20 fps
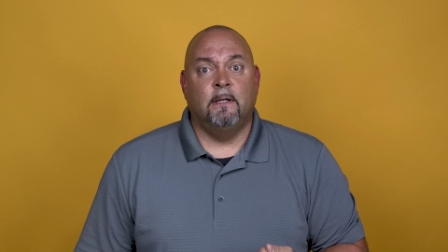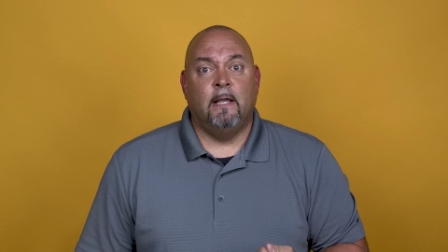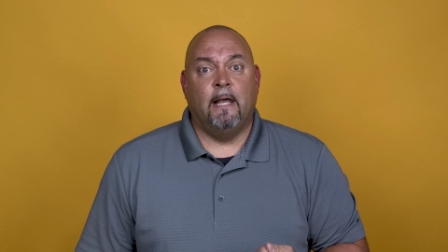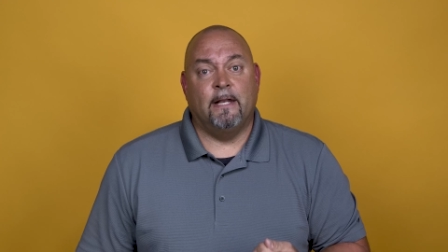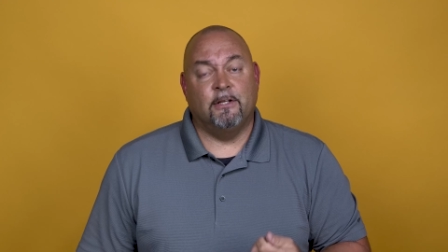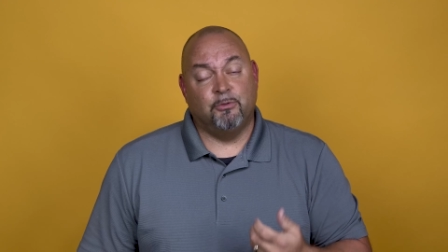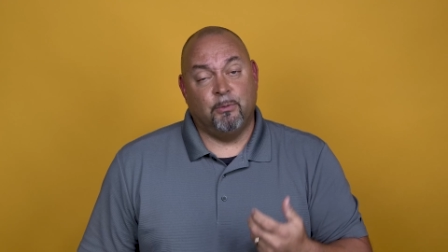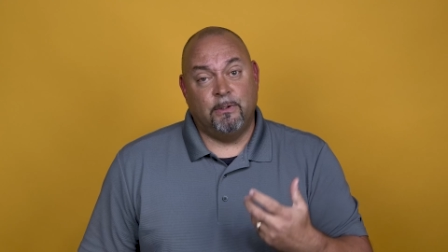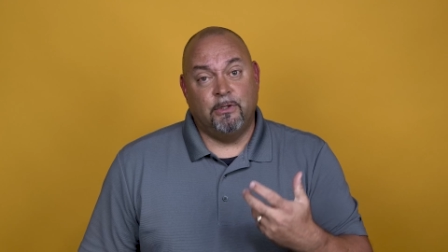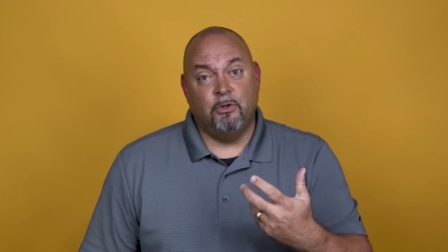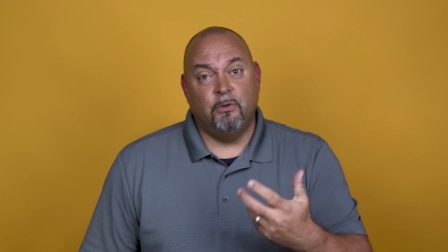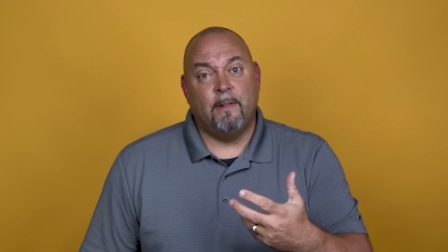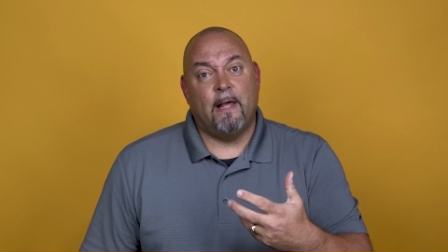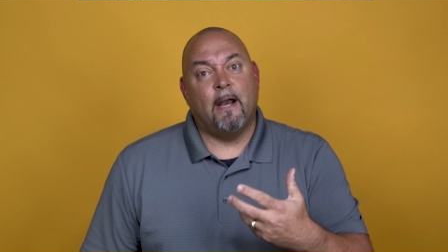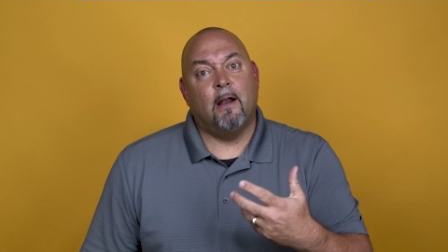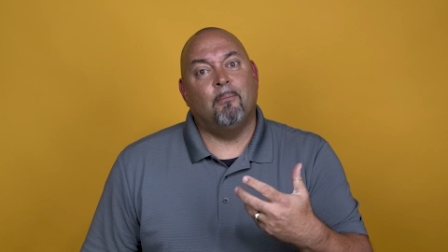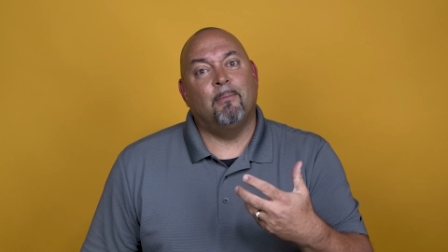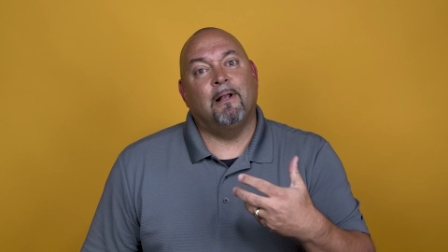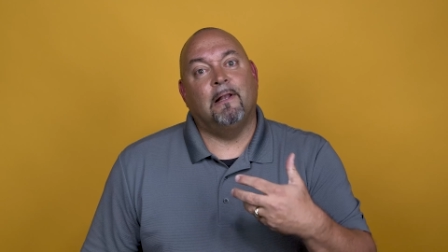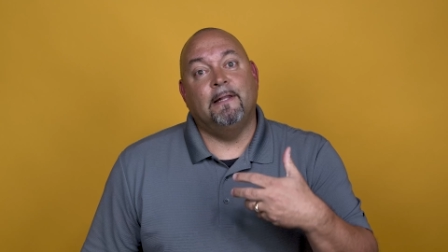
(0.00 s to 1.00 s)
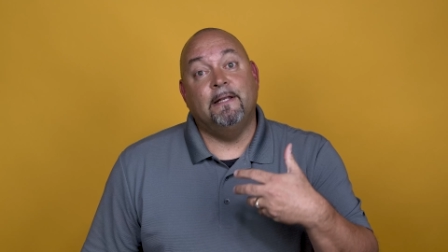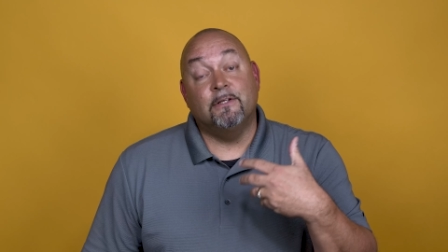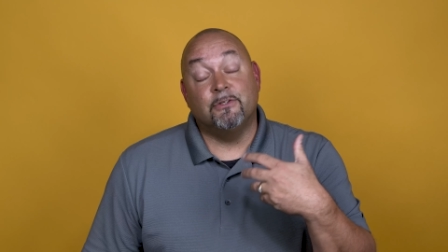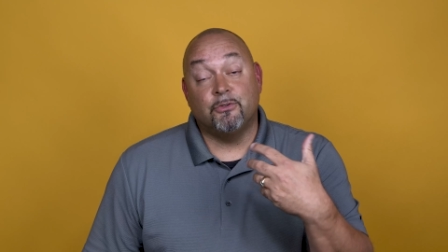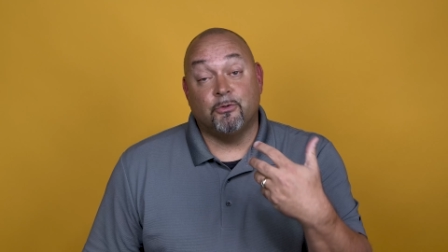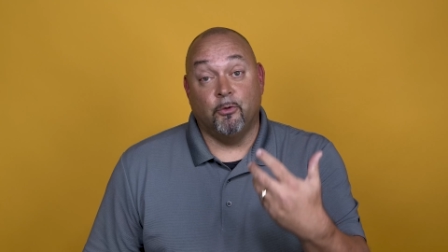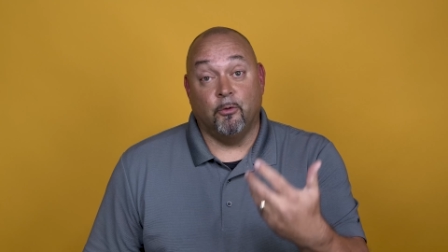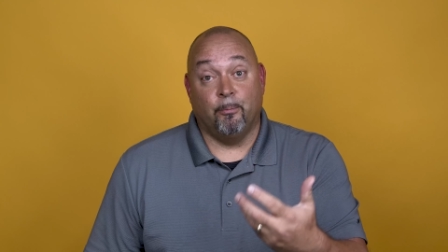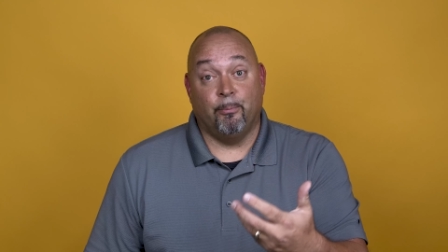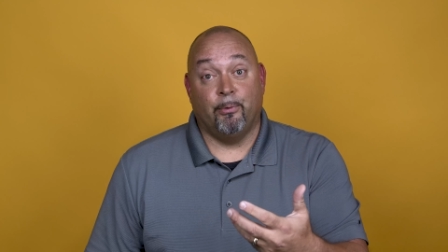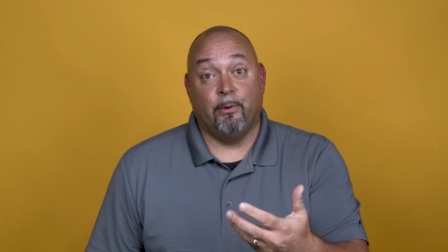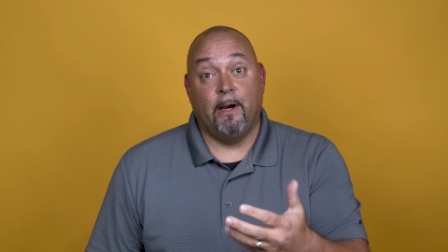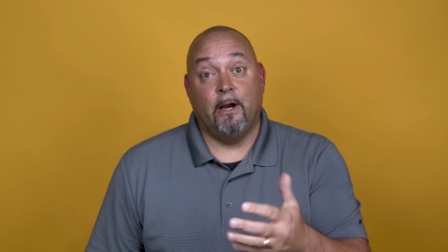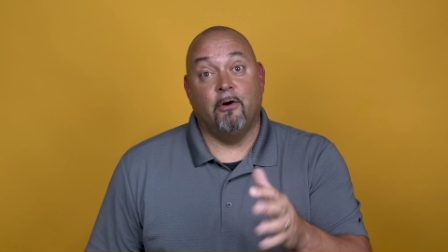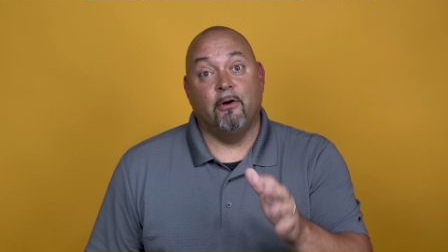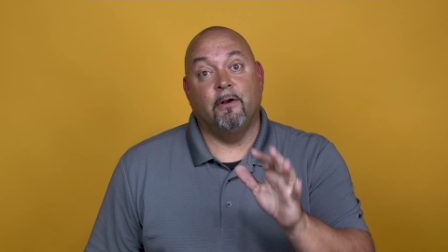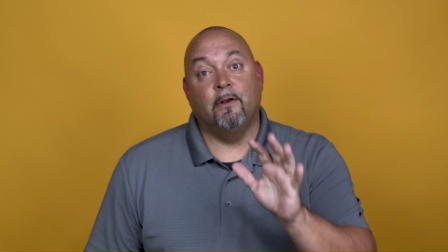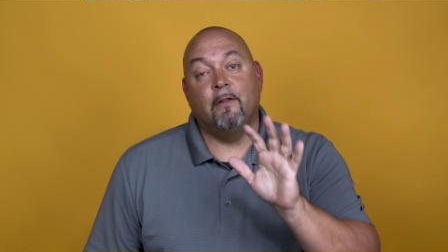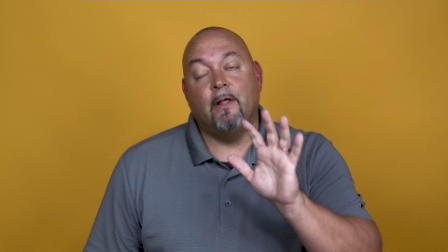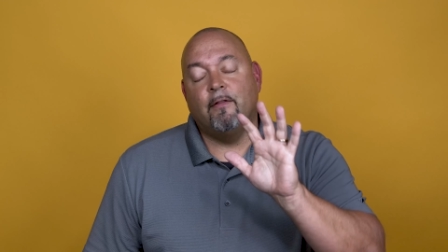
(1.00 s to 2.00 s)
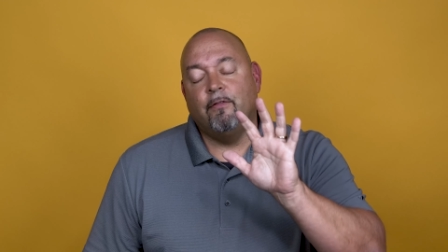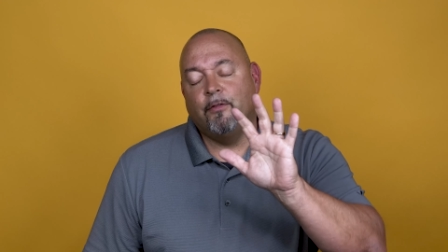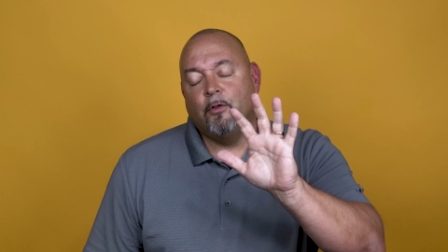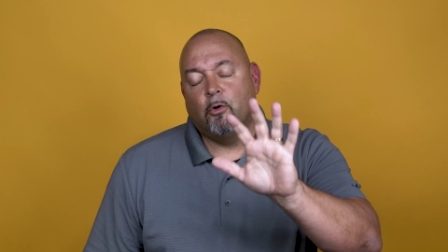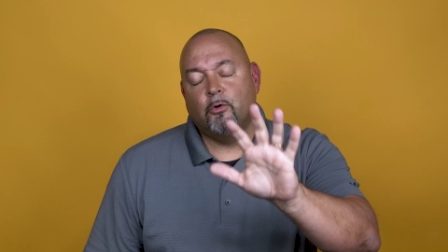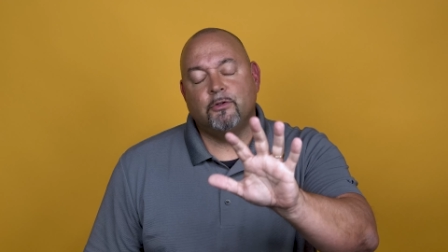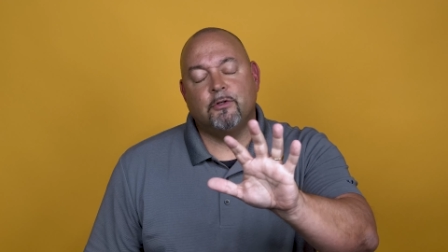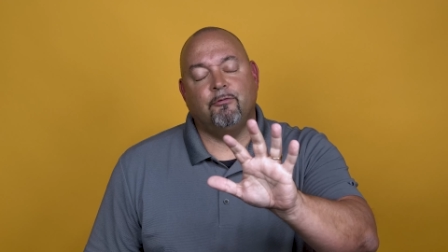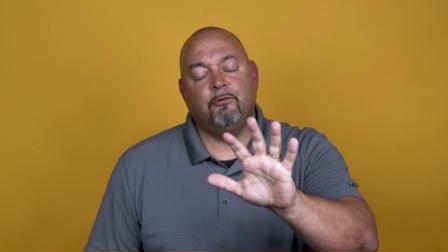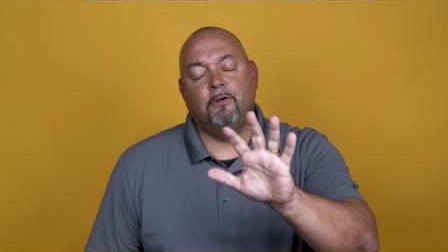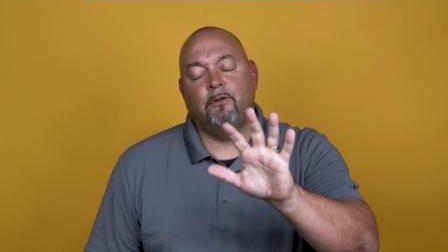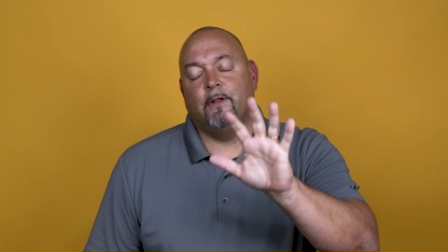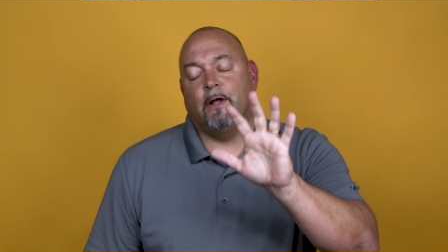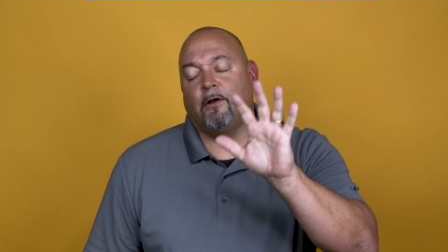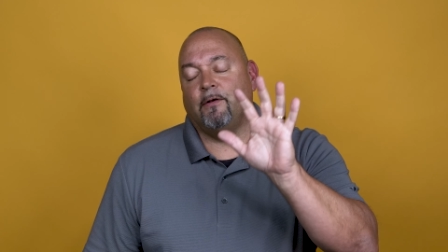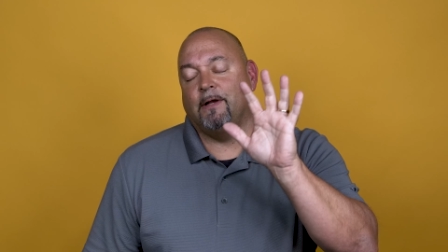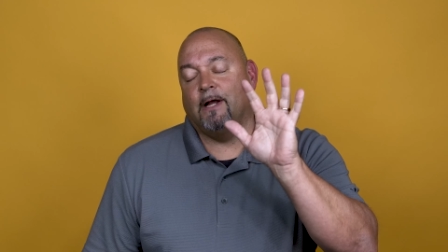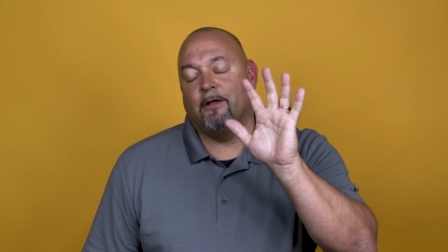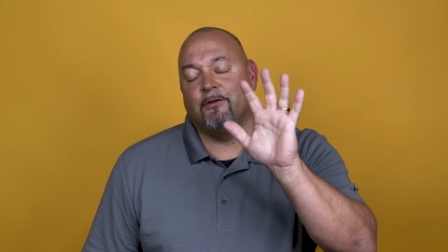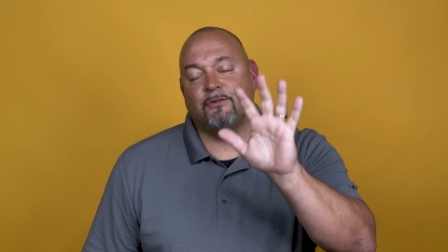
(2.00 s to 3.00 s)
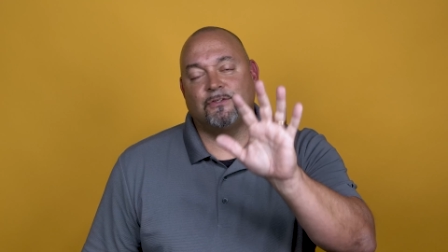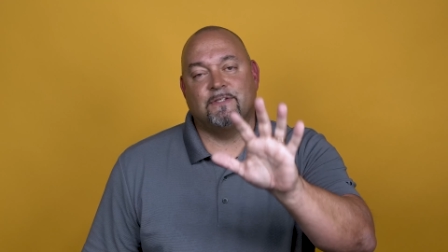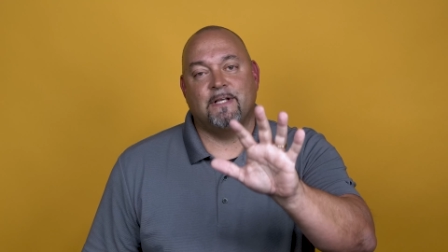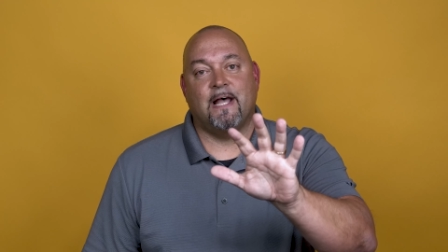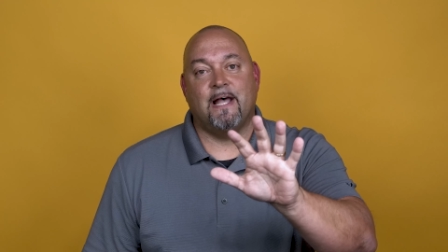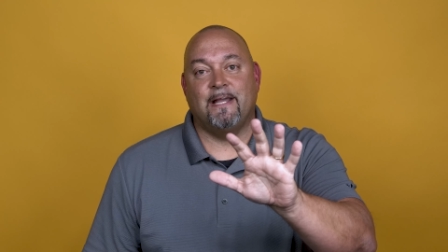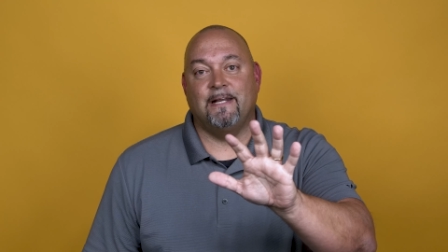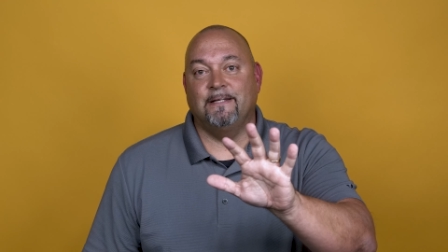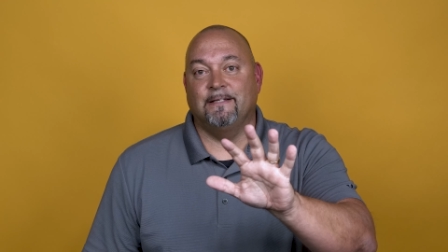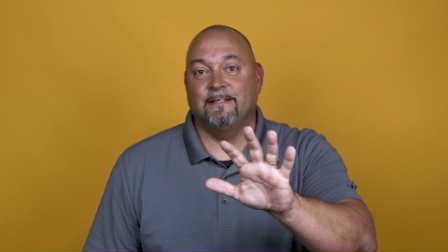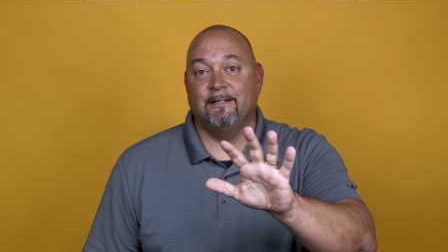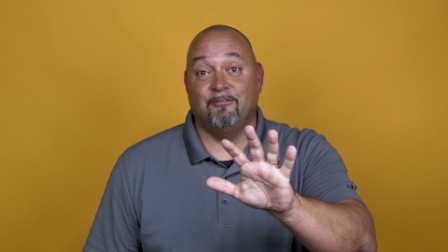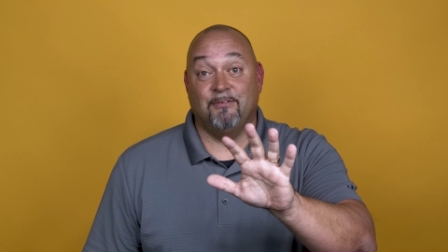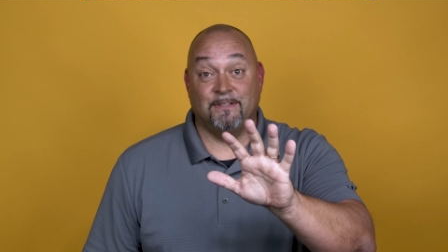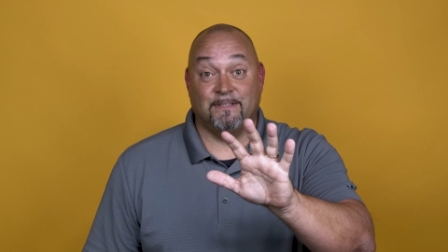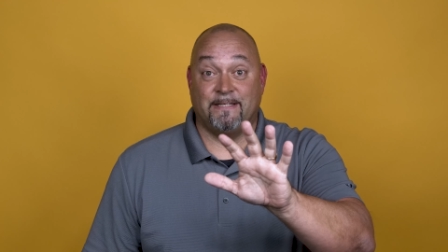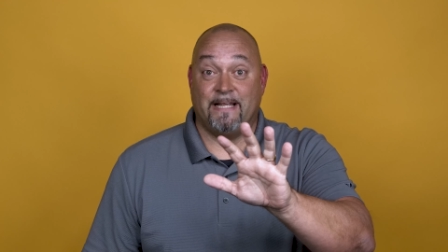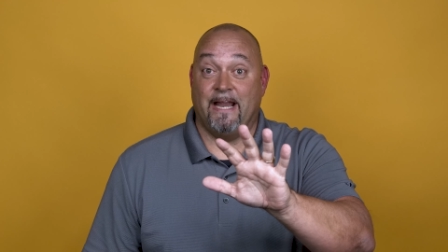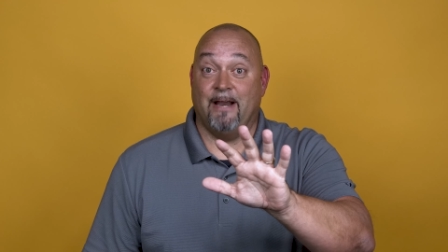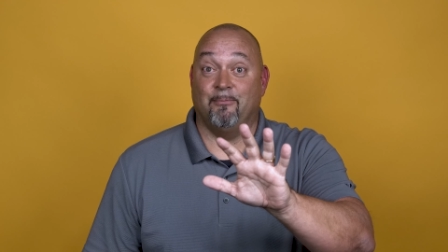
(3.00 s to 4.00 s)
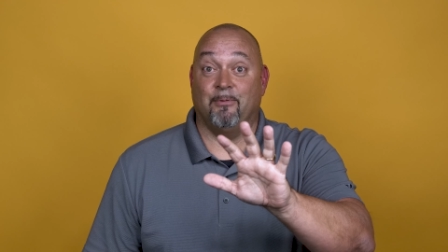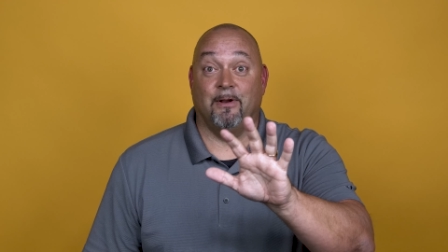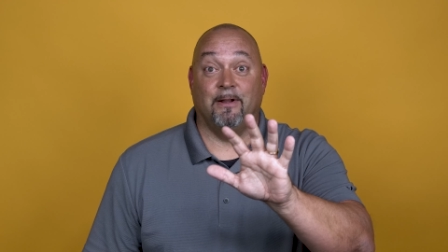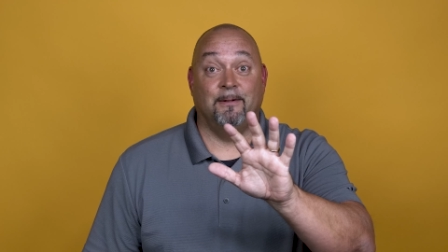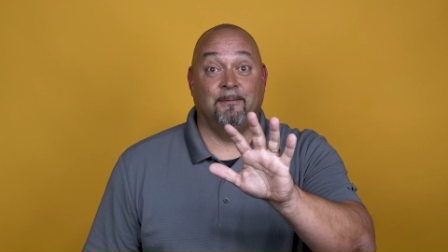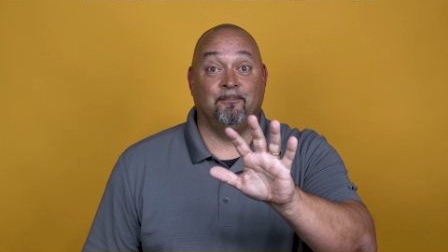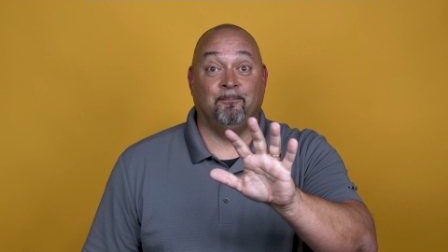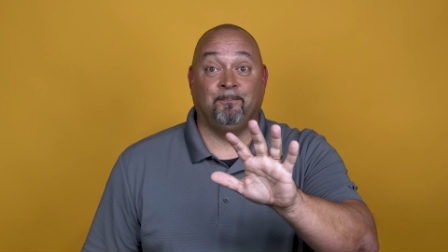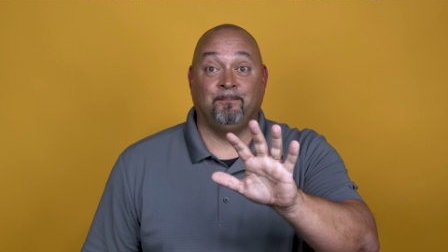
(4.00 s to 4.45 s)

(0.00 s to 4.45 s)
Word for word: And as we do that, I'm going to lead us through a prayer. And, those of you that on the other side of this camera,